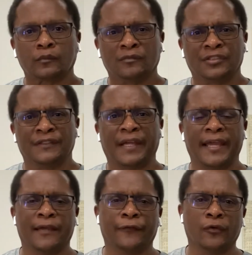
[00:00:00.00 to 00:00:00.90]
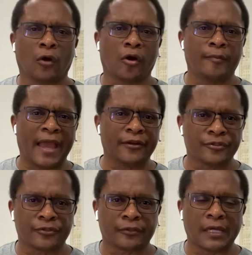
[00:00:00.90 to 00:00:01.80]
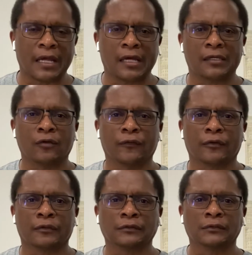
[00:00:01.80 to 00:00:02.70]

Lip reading: today if you are a manager over